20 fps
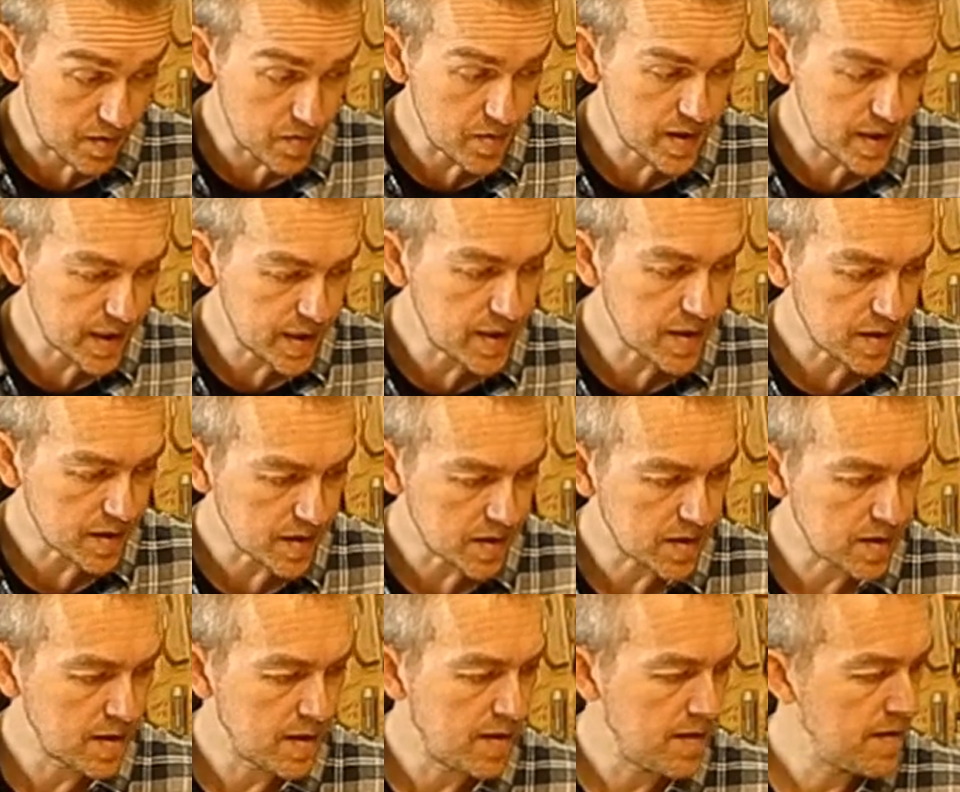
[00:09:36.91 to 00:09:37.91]
It really
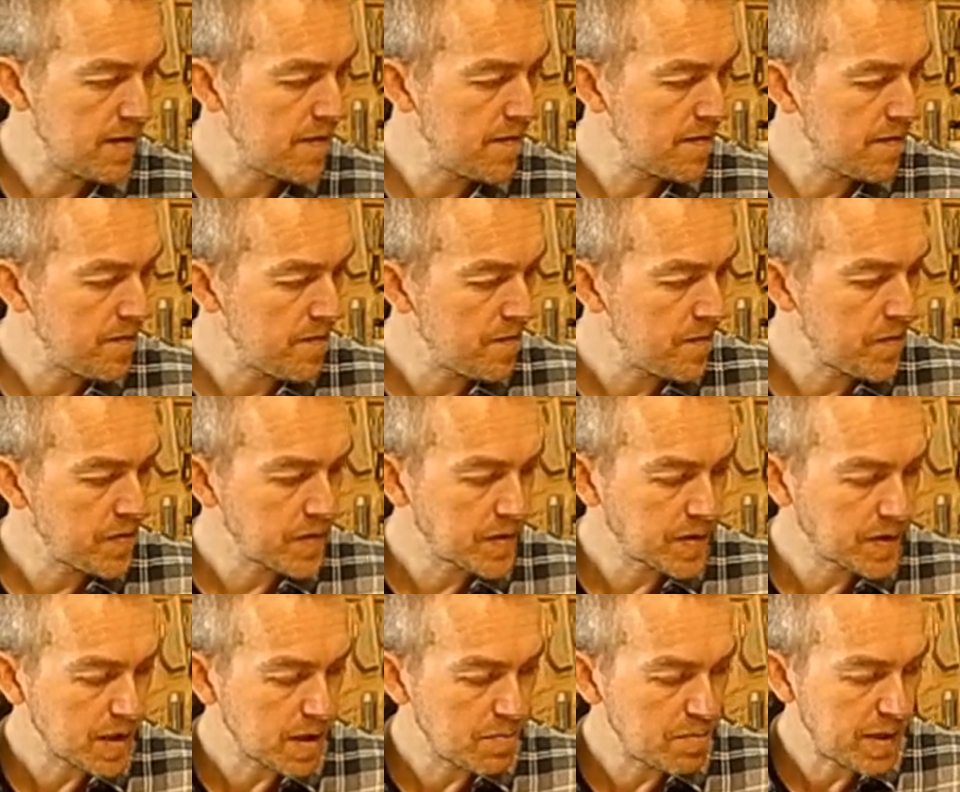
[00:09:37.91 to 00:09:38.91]
does
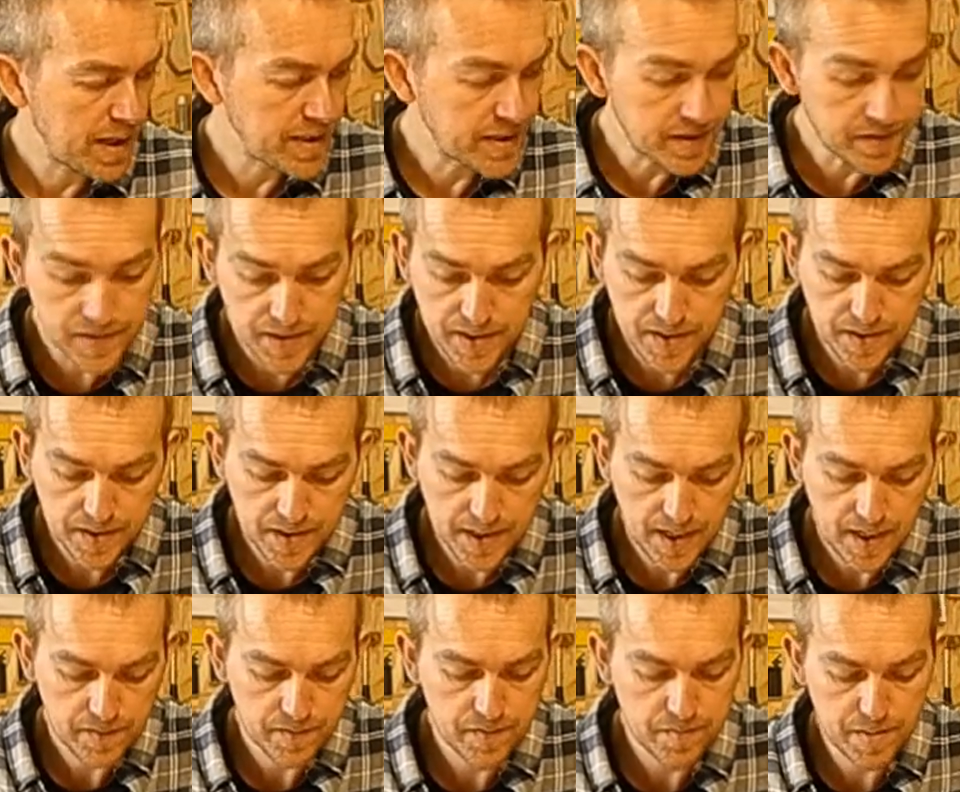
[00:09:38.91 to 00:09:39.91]
pay dividends
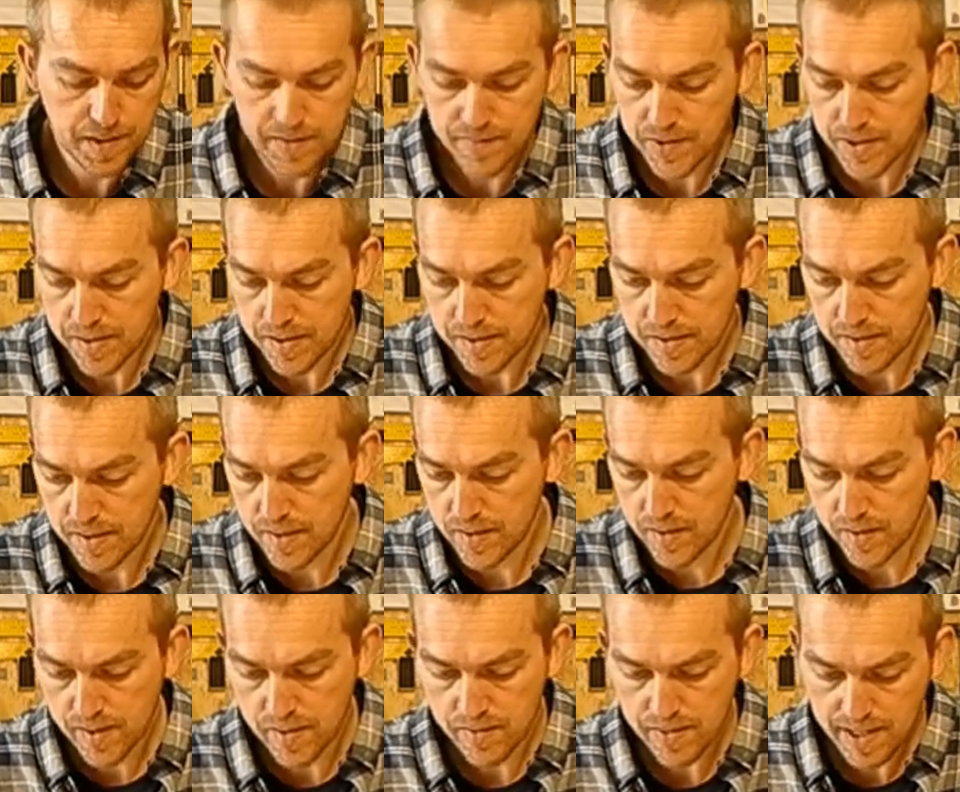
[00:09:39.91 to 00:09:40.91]
to have a bit of a
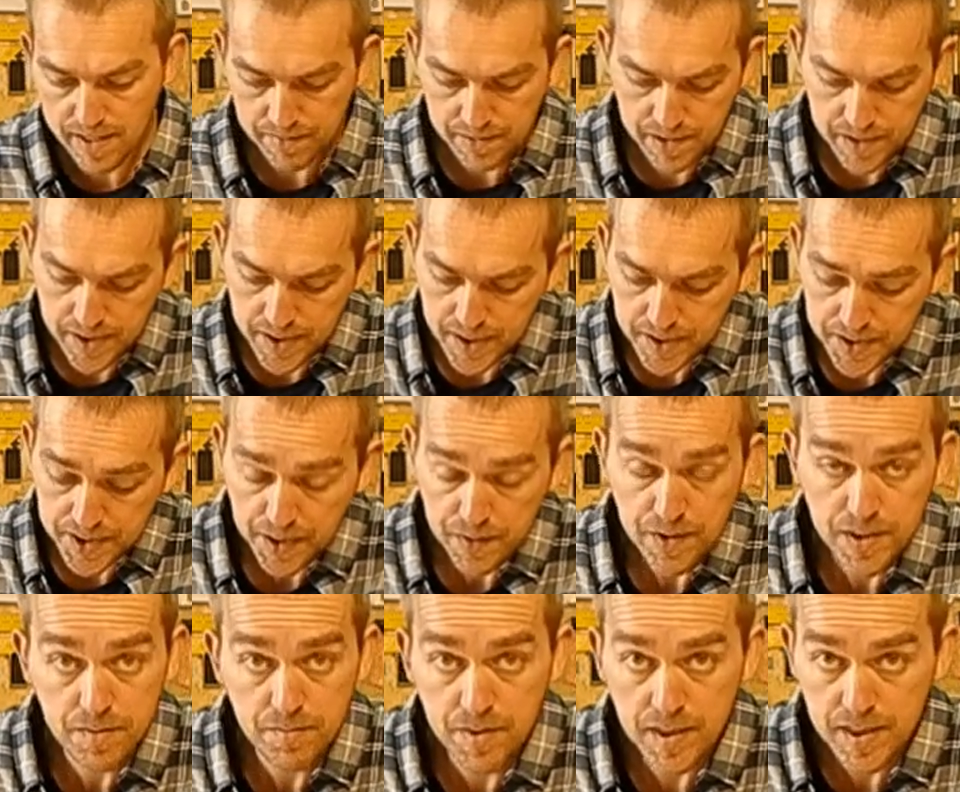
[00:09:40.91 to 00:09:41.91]
look around and test
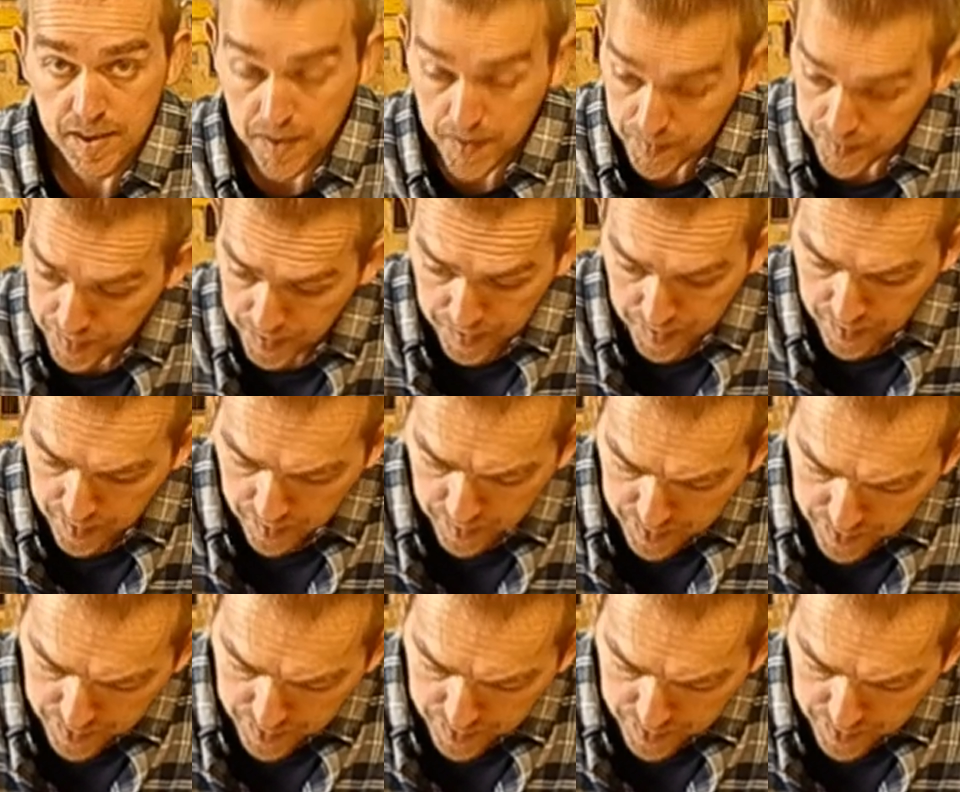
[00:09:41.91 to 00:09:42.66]
out some guitars that have